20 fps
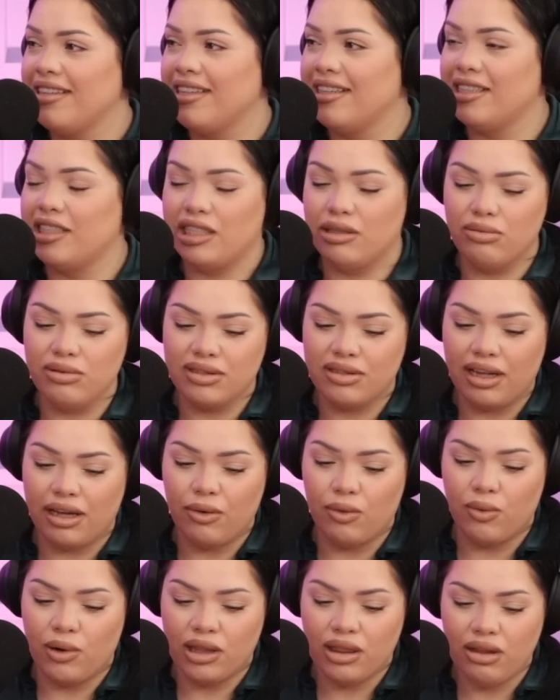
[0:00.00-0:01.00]
And she was
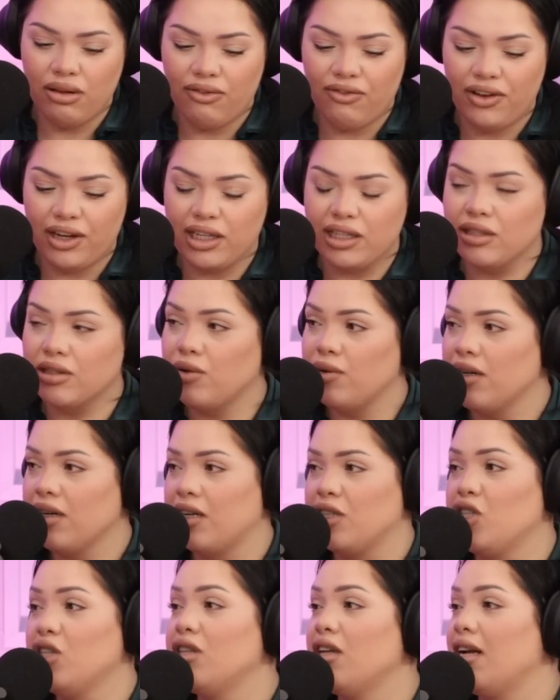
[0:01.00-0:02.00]
like, what the fuck is going
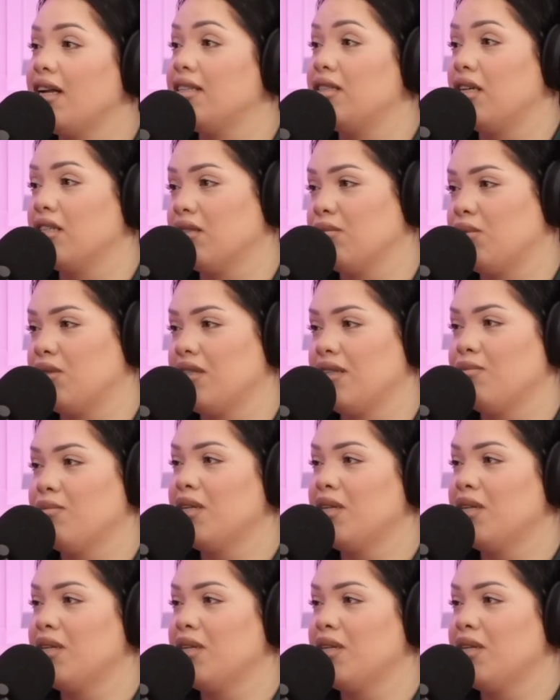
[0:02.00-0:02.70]
on? She thought I saw some shit.